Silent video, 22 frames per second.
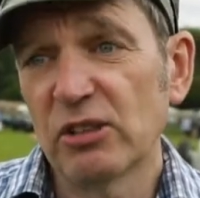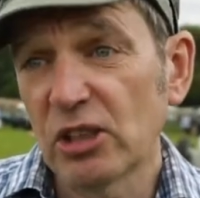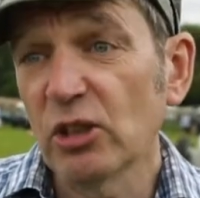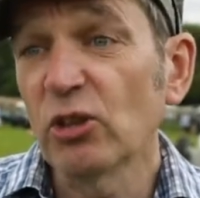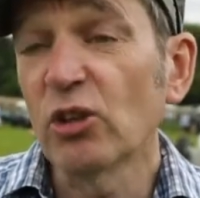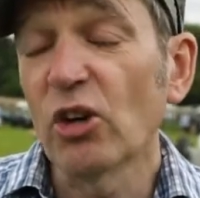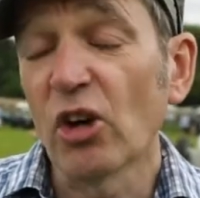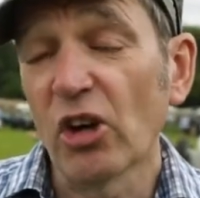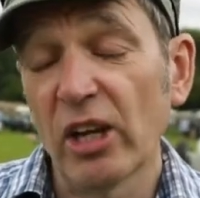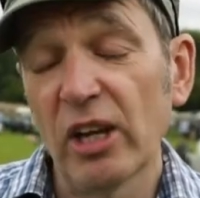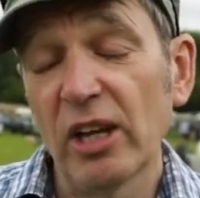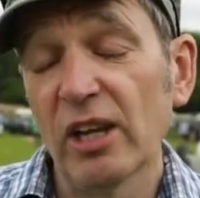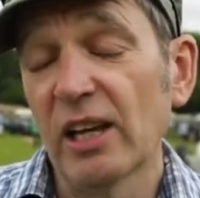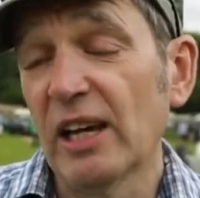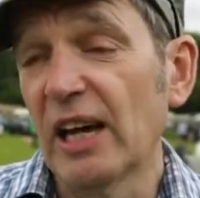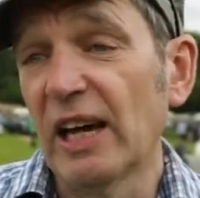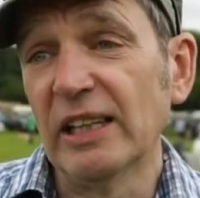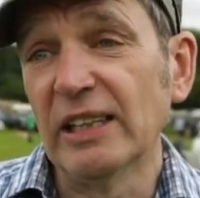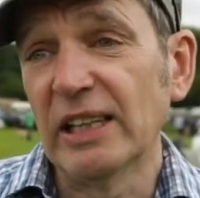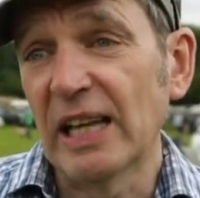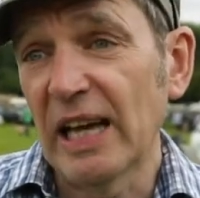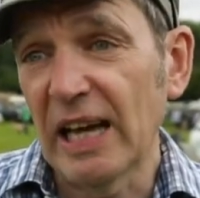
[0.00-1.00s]
Still got it,
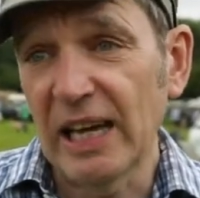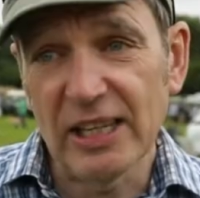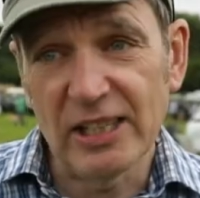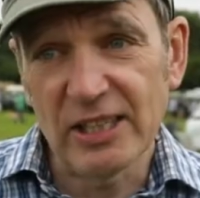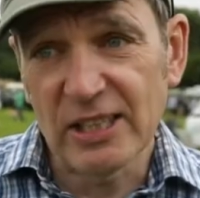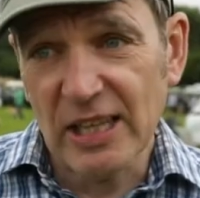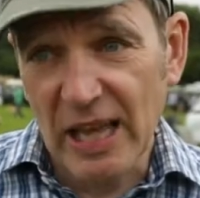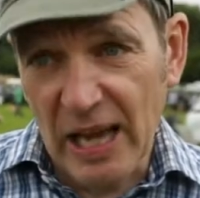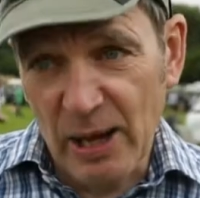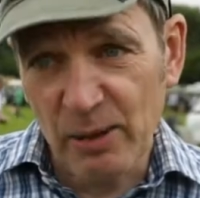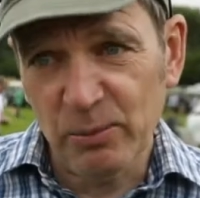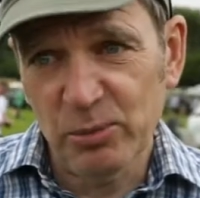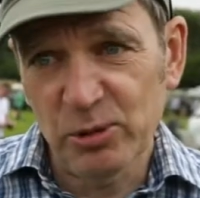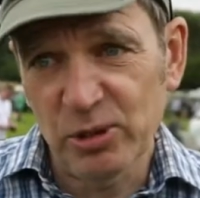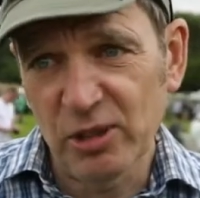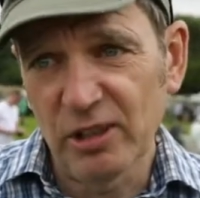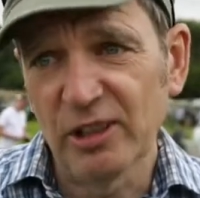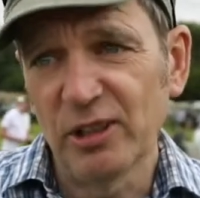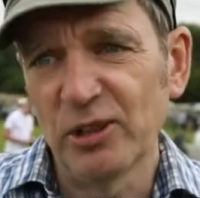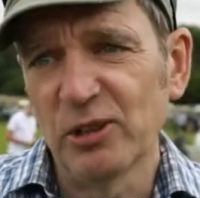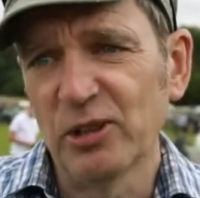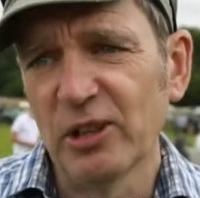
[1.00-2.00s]
and that is
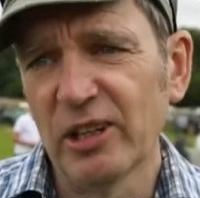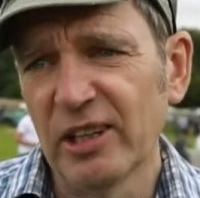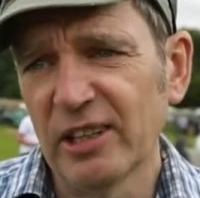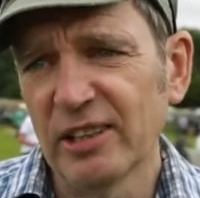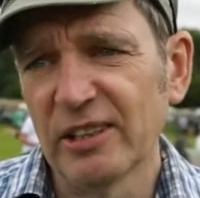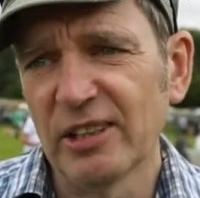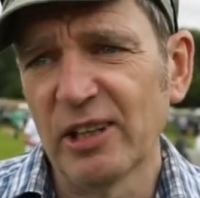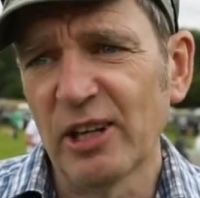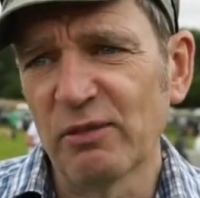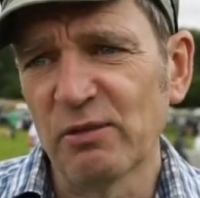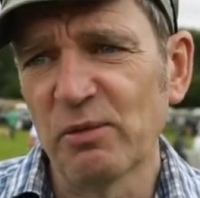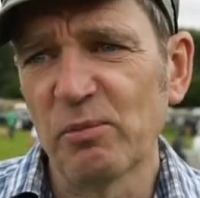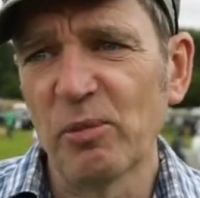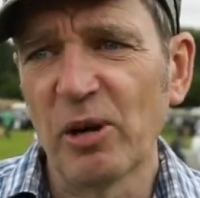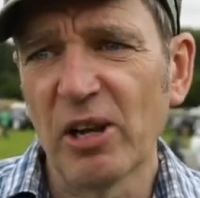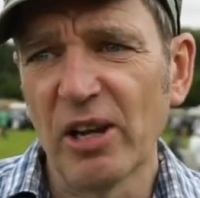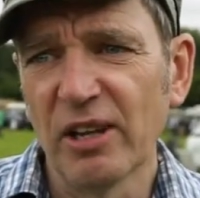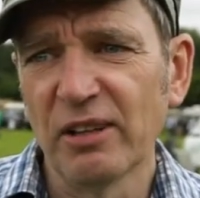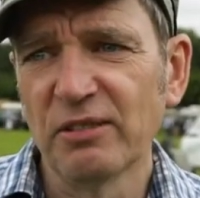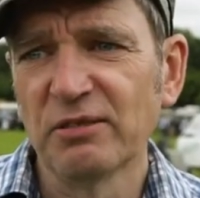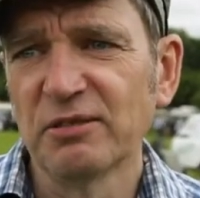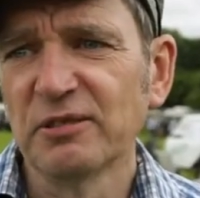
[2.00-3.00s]
absolutely the love of my
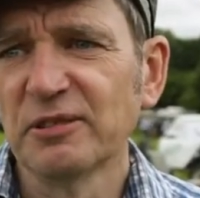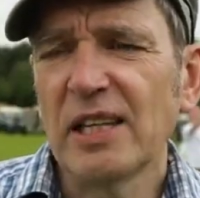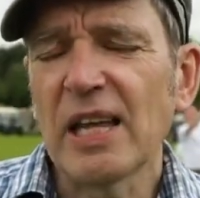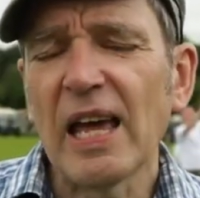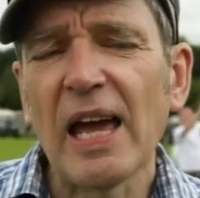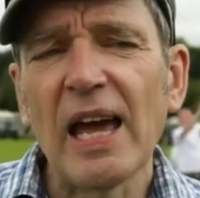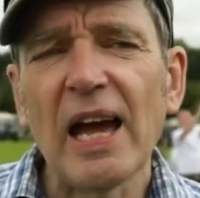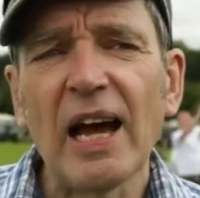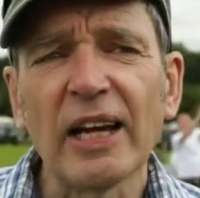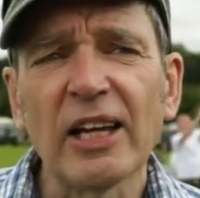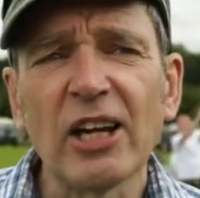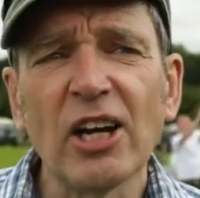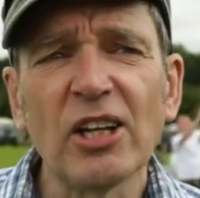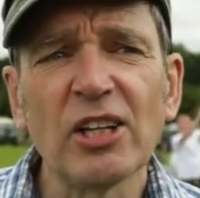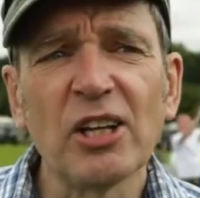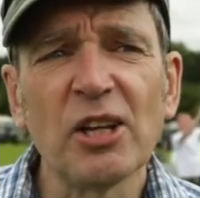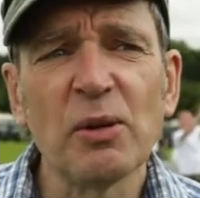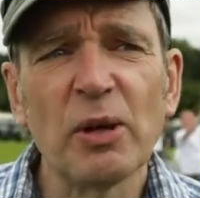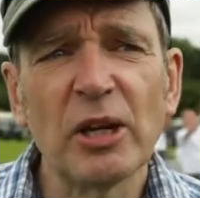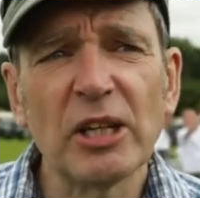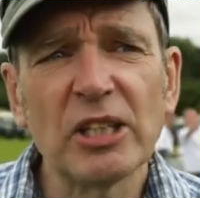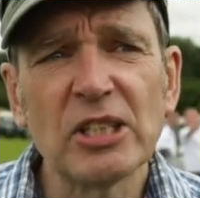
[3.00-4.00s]
life. Yeah, I can't
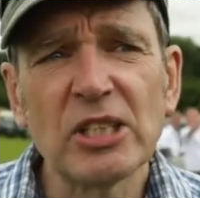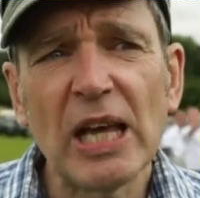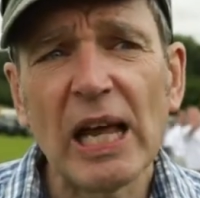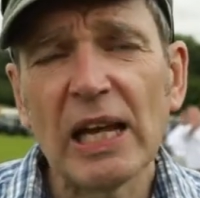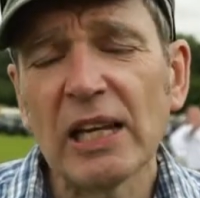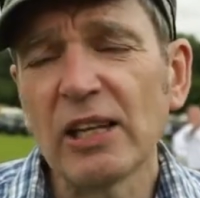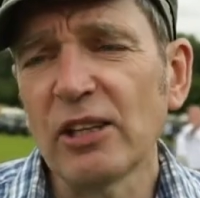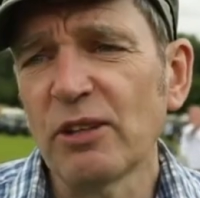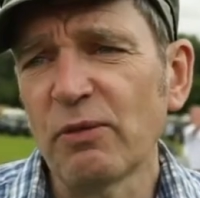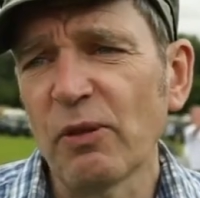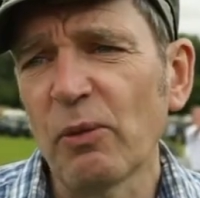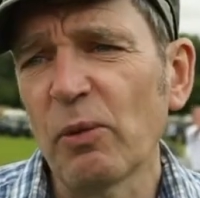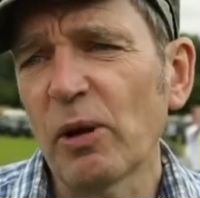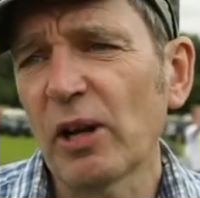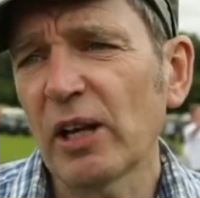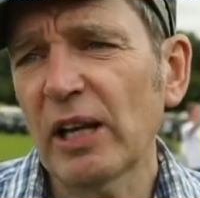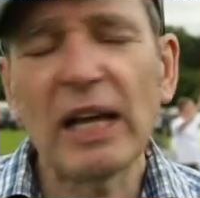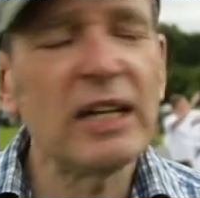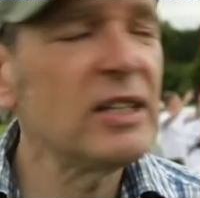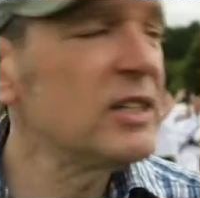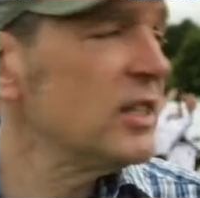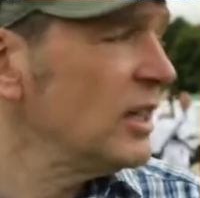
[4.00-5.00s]
know. I can tell you I
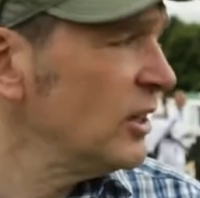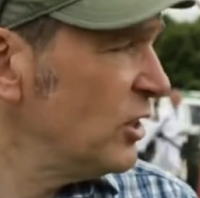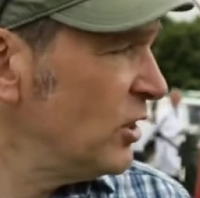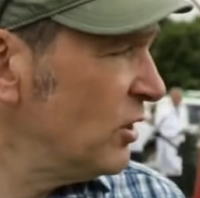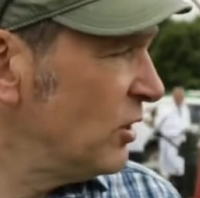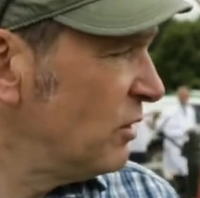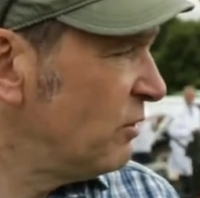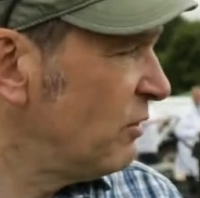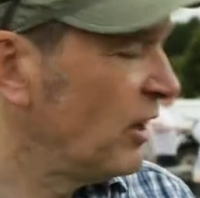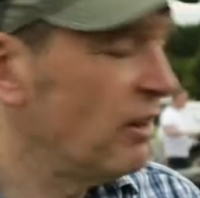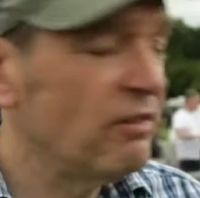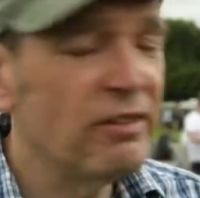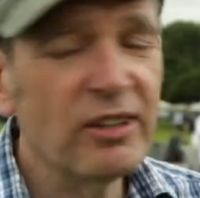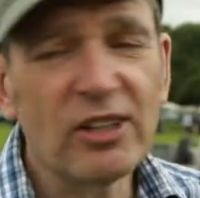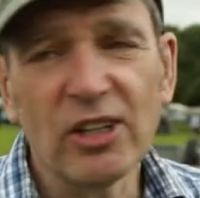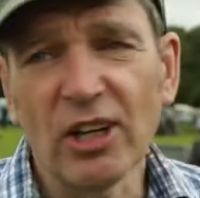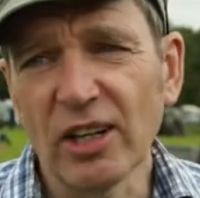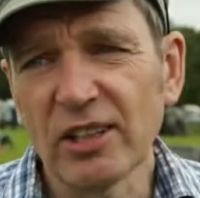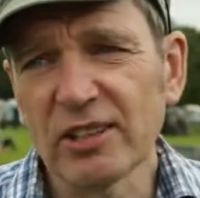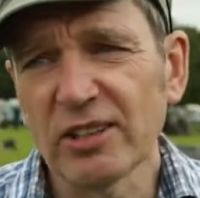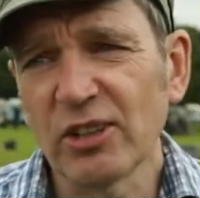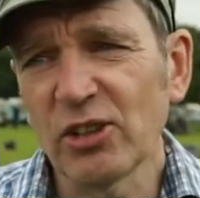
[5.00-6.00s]
can tell you the favourite
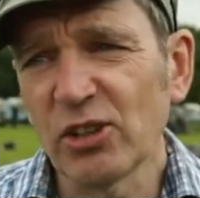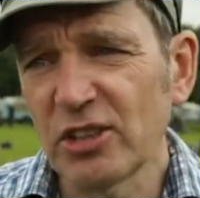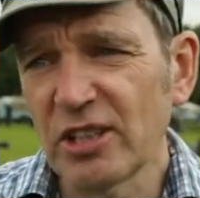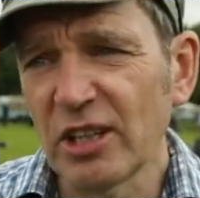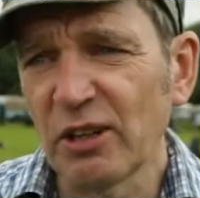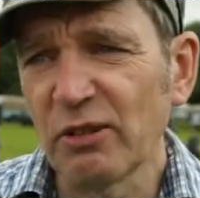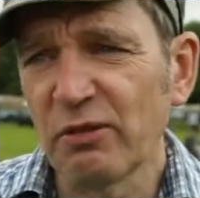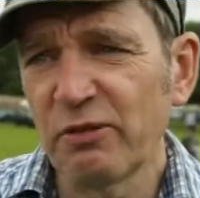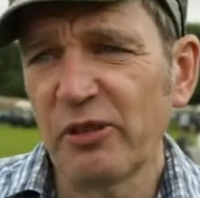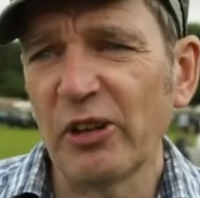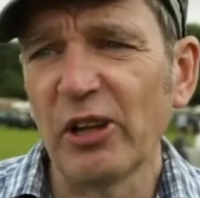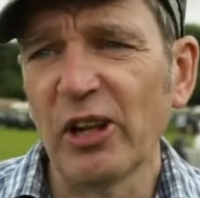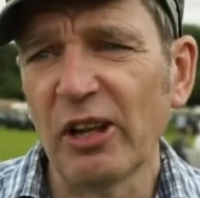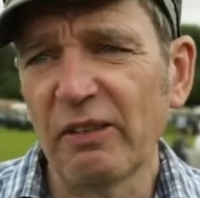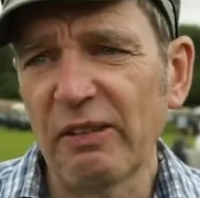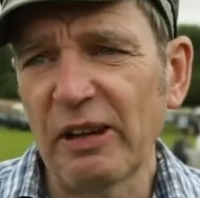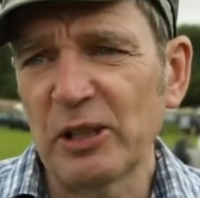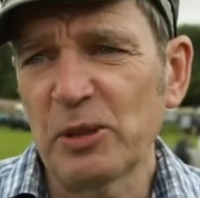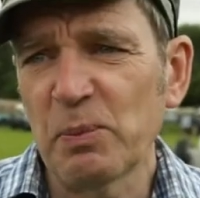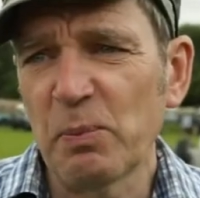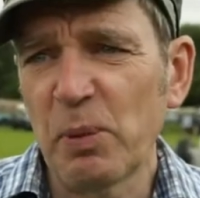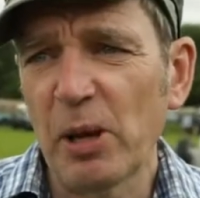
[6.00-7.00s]
car, because I've got to tell Phil I've
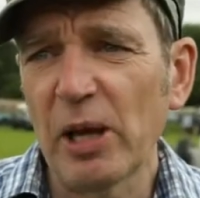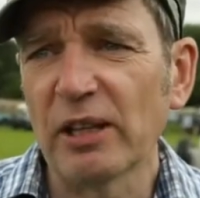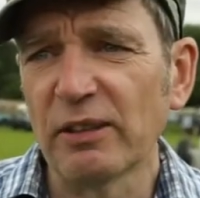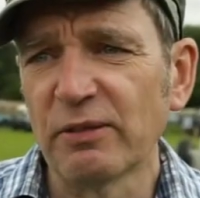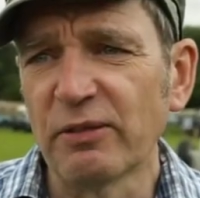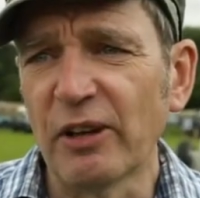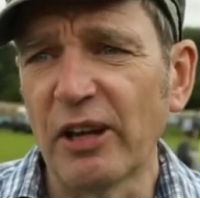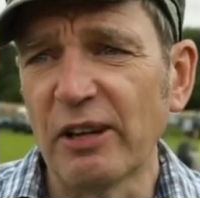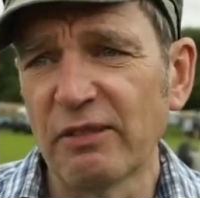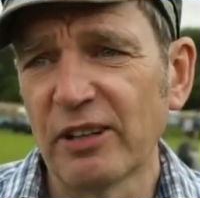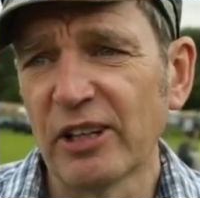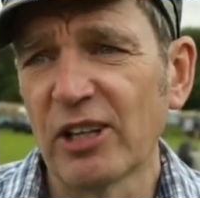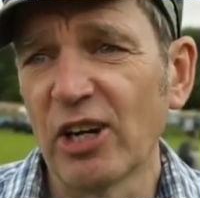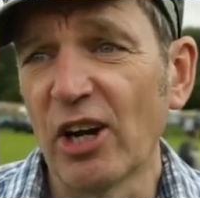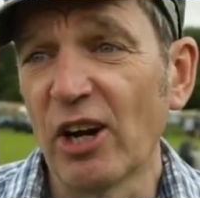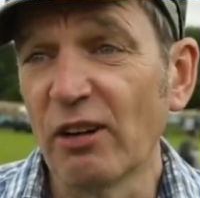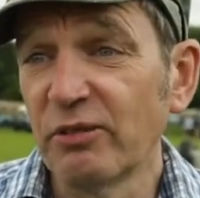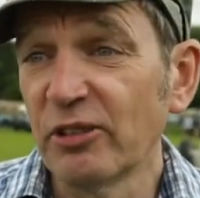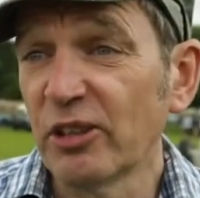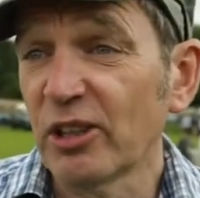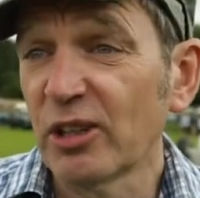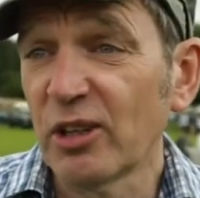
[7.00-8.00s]
had to pick the favourite
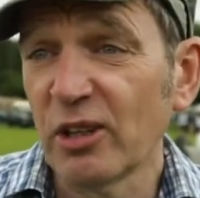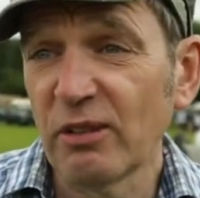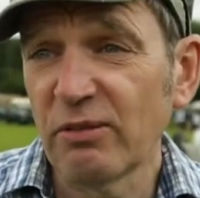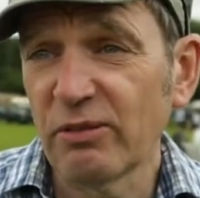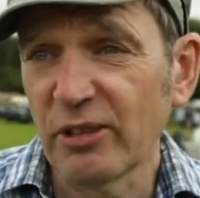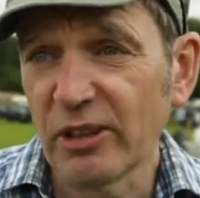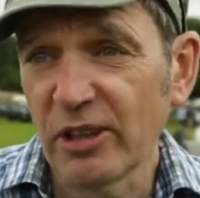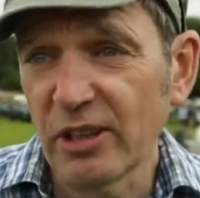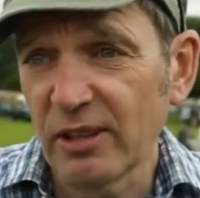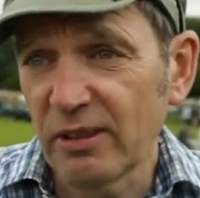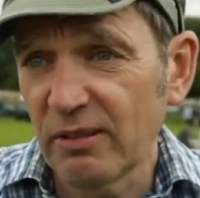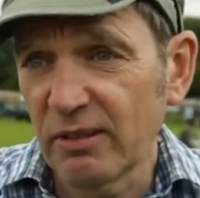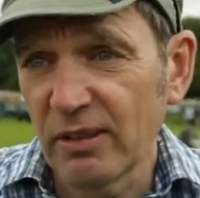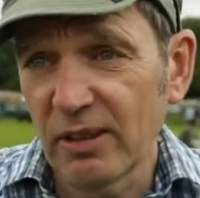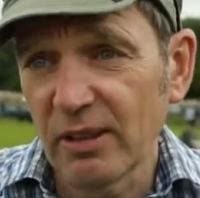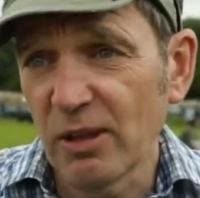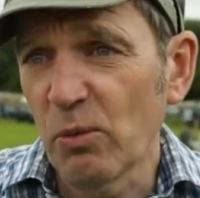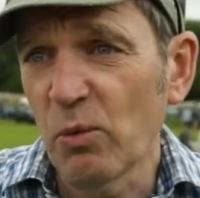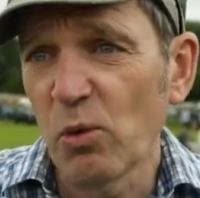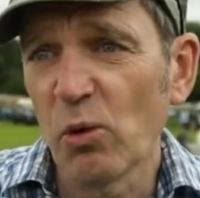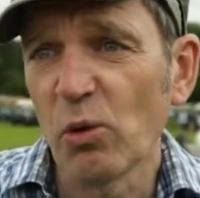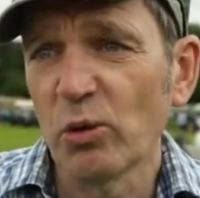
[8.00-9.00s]
car for the
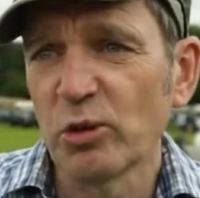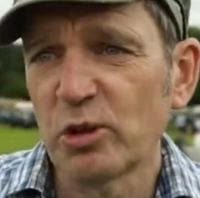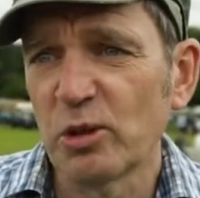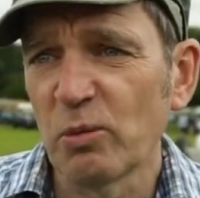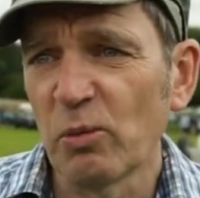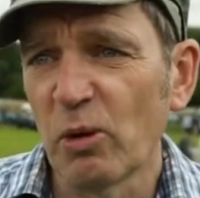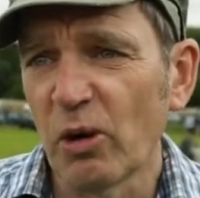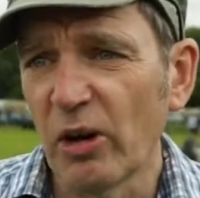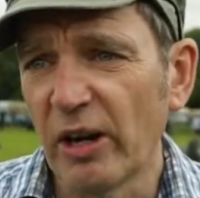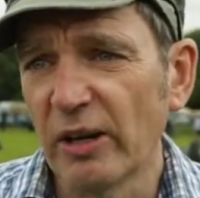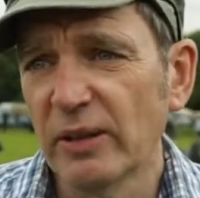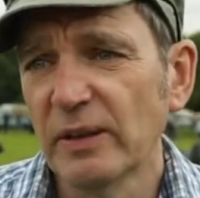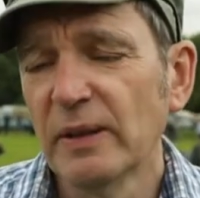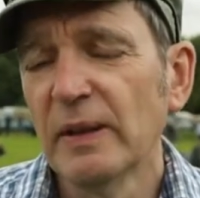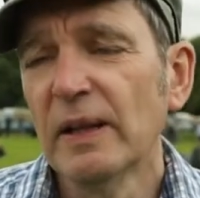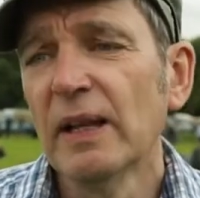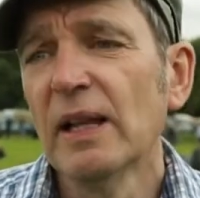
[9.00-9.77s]
awards tomorrow.